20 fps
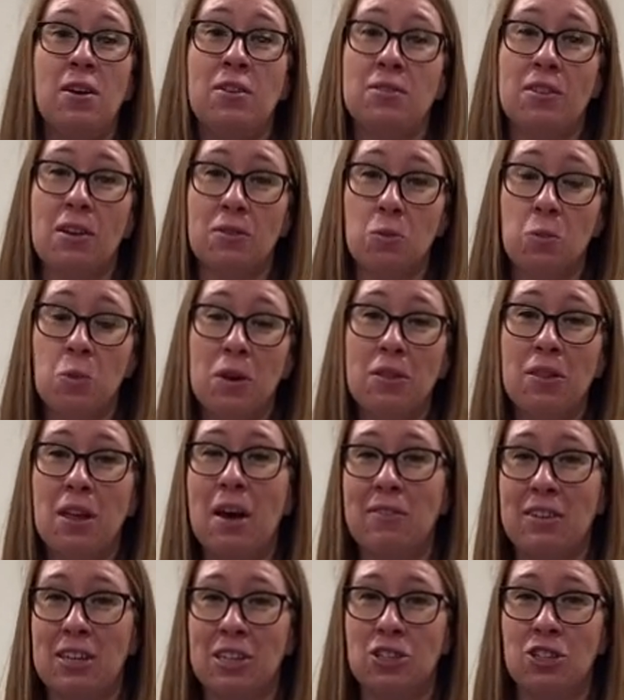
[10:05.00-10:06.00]
So it's worth
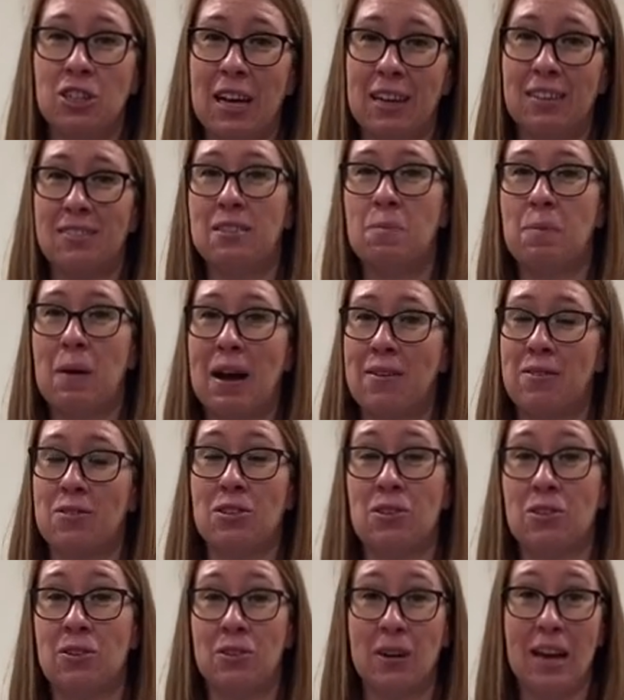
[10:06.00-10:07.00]
having a chat about
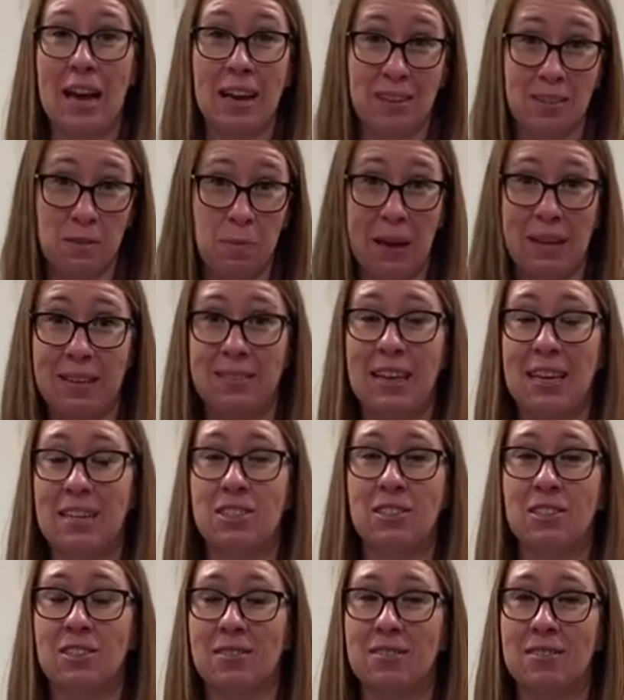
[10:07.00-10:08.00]
your
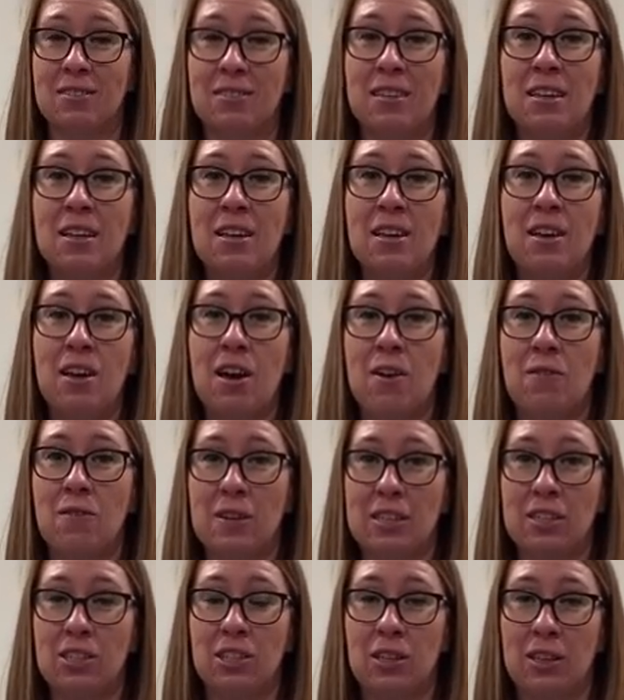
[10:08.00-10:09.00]
expectations of
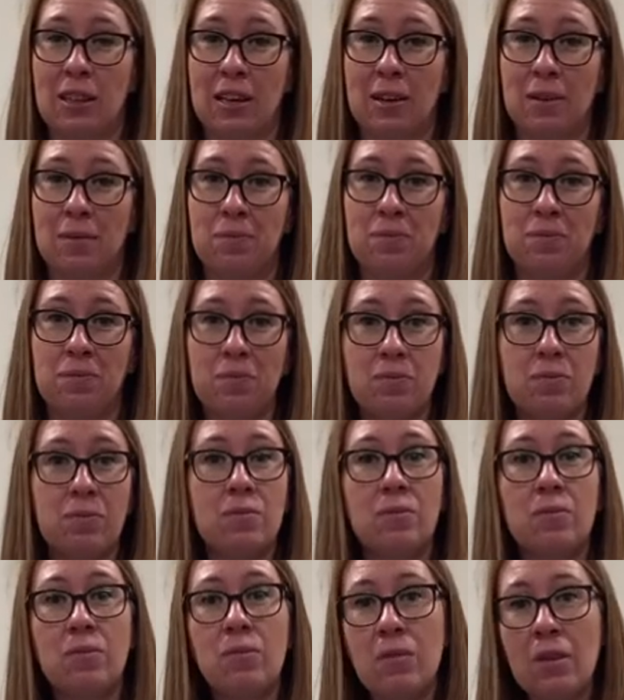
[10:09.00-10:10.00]
each other.
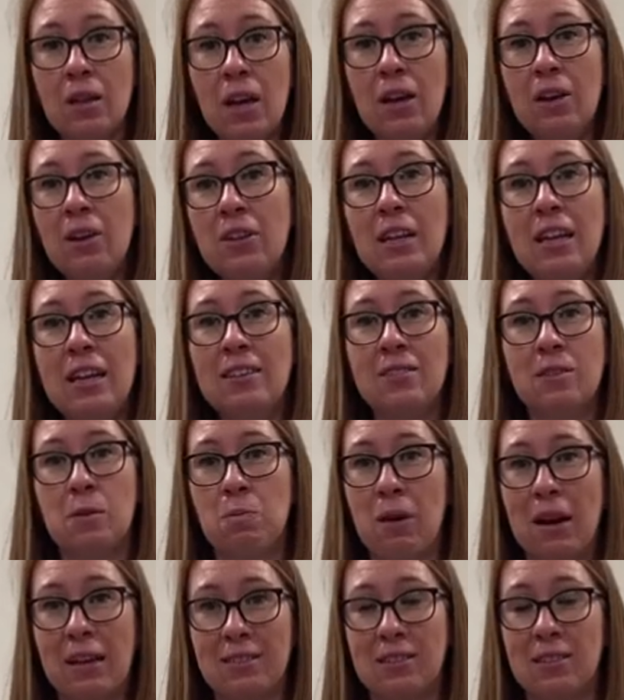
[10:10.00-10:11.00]
Another little
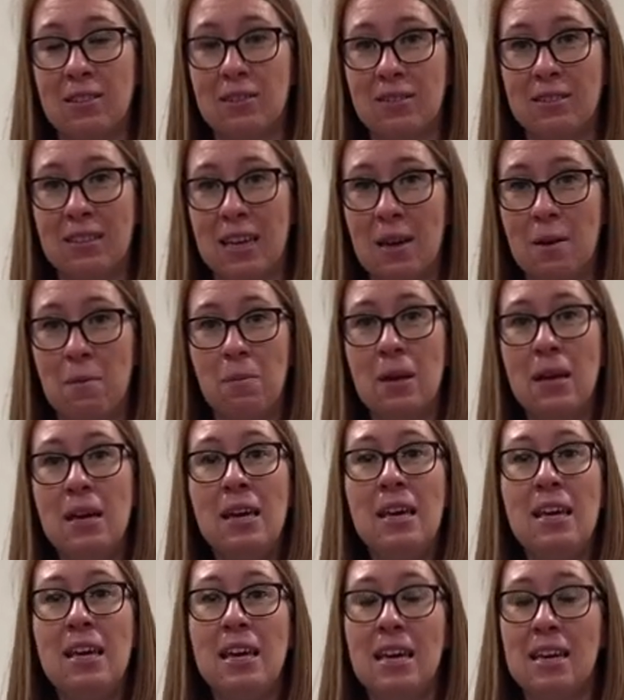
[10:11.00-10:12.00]
practical tip
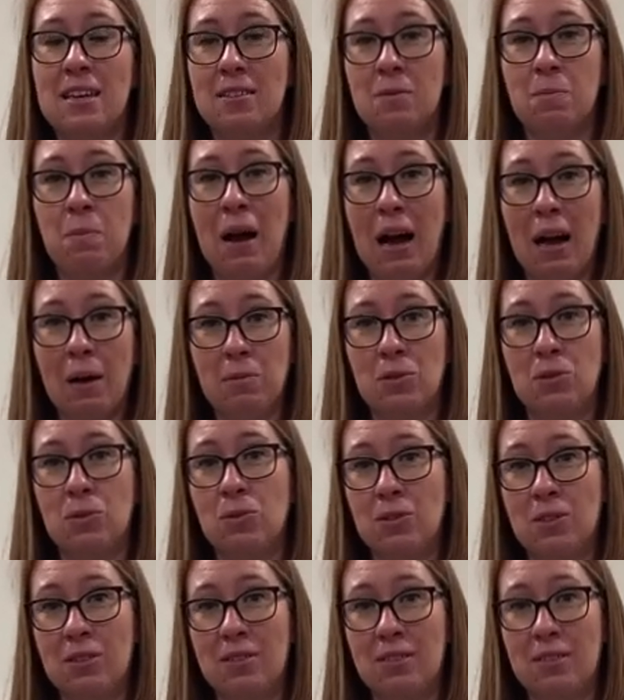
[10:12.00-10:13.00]
is perhaps
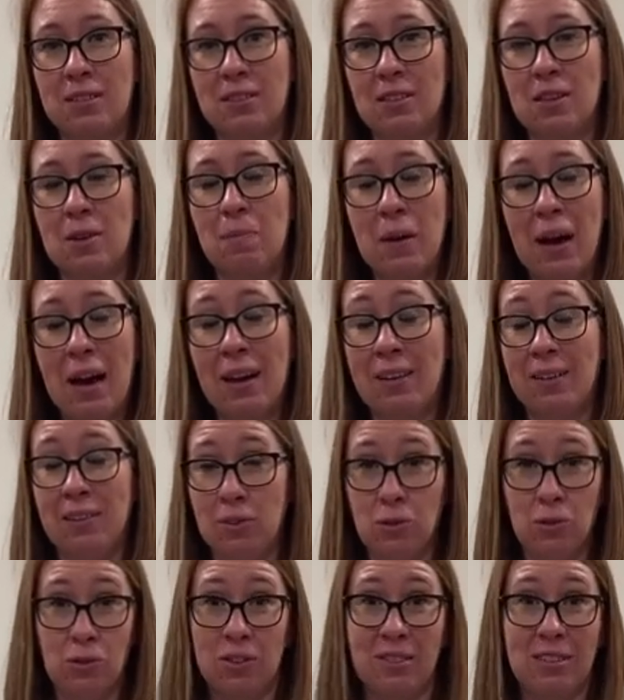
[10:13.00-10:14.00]
your partner
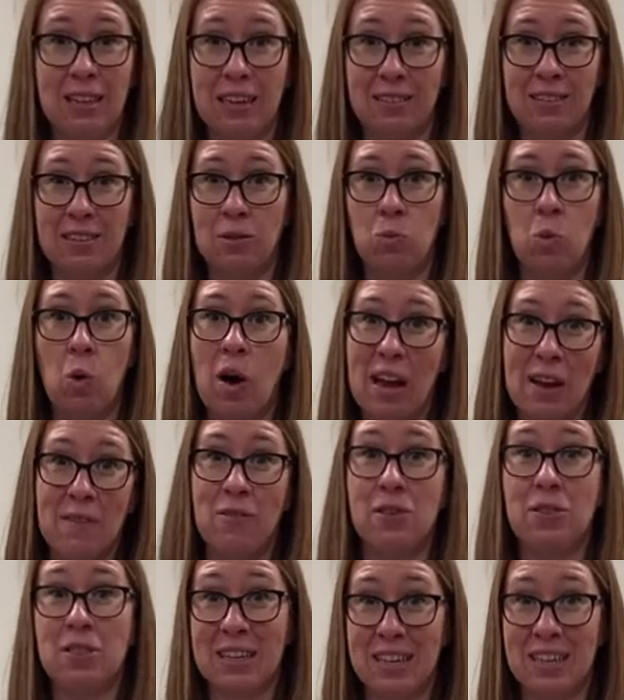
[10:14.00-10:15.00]
understanding what
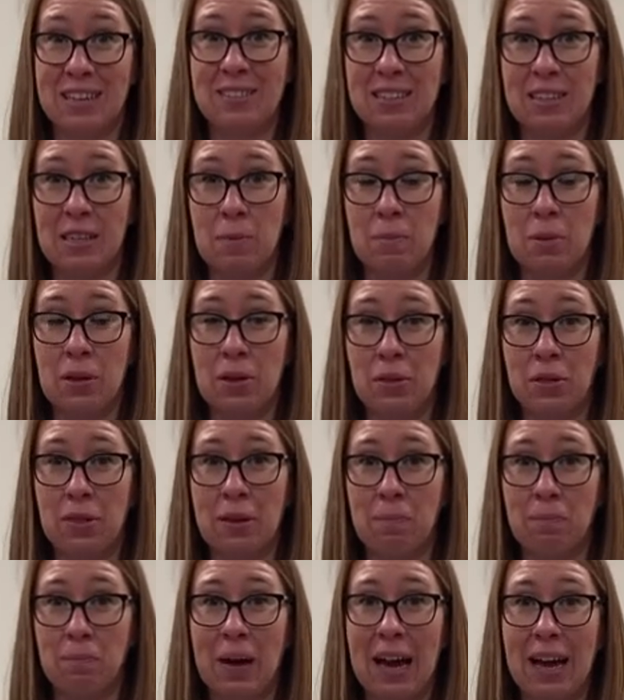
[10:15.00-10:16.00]
everything is in your
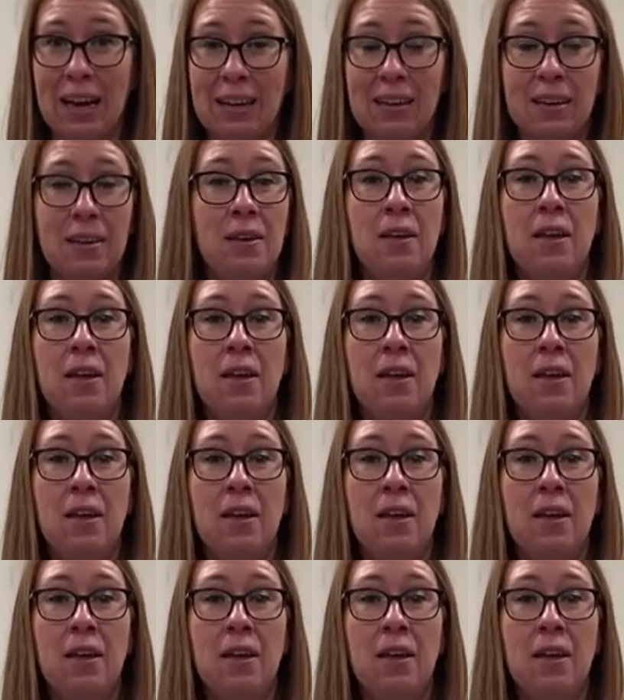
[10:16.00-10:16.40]
birthing bag.